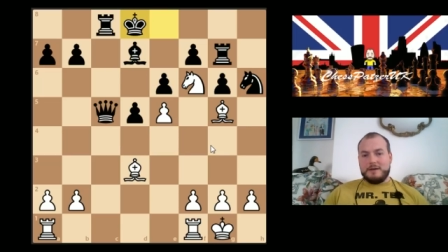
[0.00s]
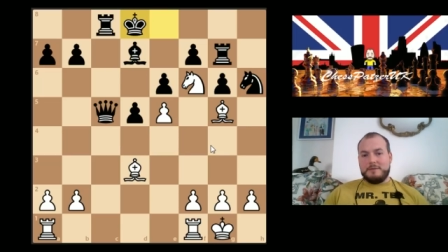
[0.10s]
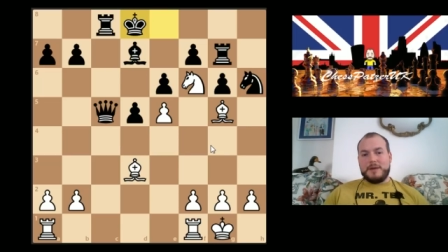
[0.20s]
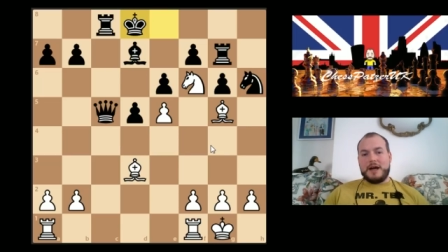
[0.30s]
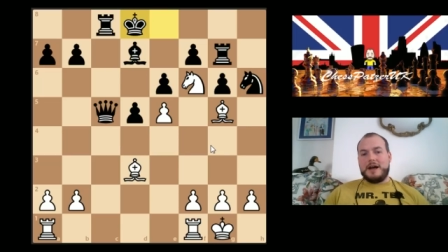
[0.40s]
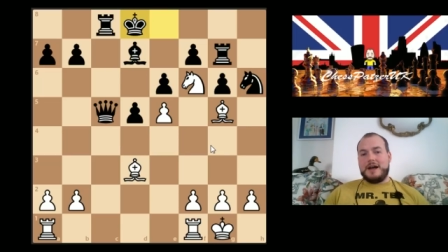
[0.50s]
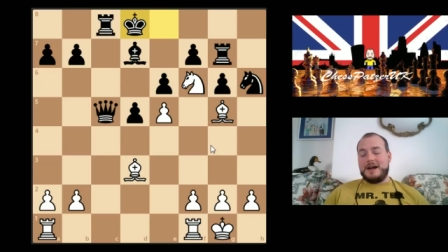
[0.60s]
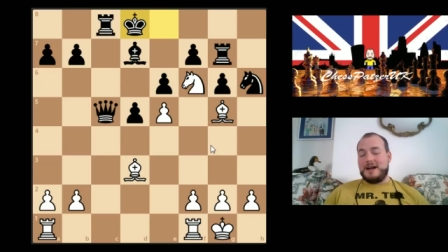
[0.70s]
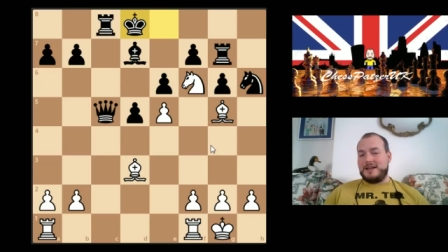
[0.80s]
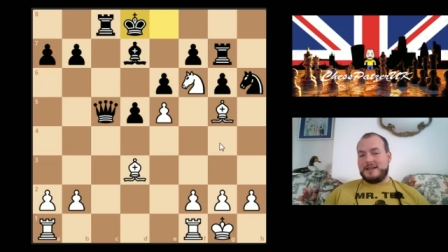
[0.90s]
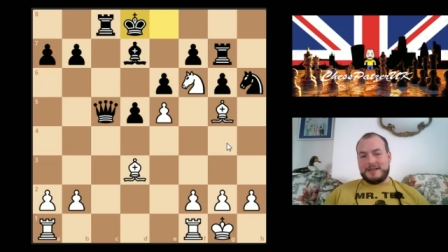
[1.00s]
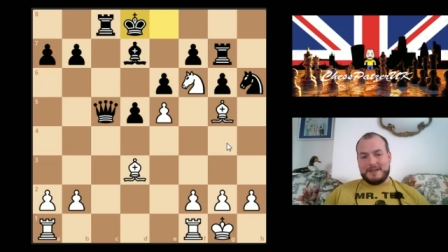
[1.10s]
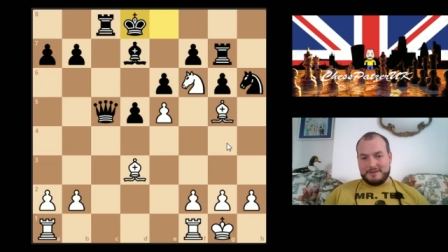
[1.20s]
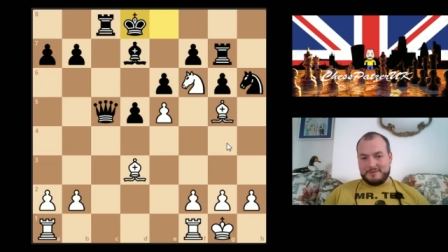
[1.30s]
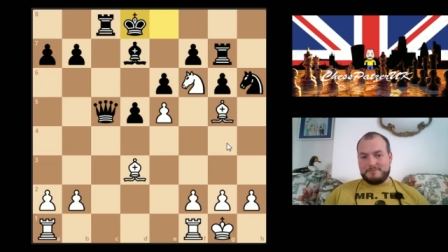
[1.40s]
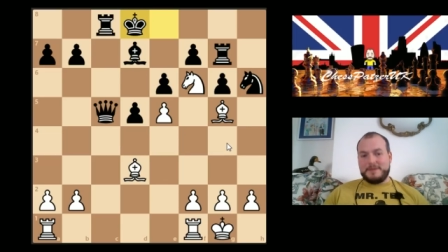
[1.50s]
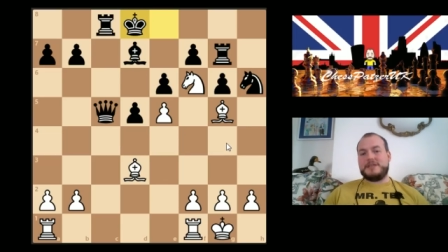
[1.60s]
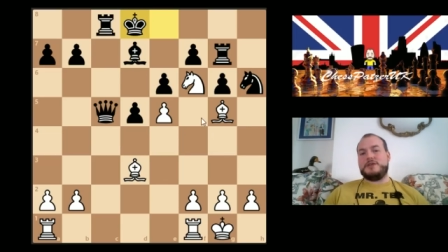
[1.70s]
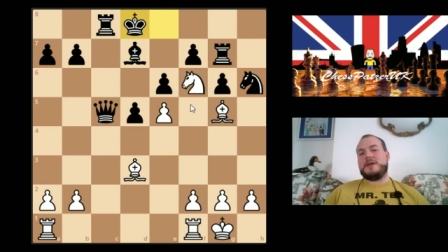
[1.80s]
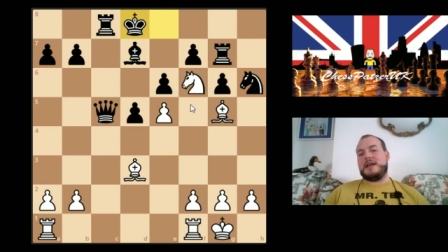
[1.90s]
But being
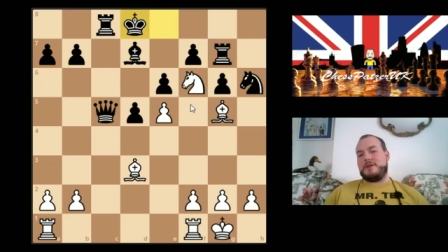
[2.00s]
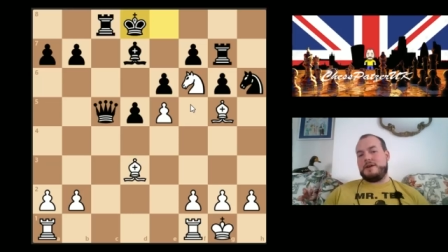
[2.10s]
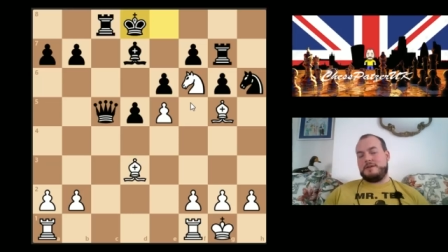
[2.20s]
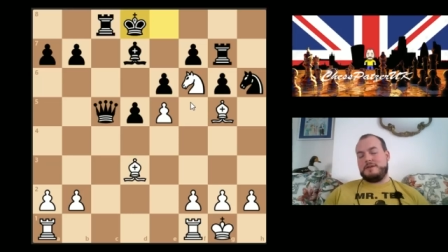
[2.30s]
too clever.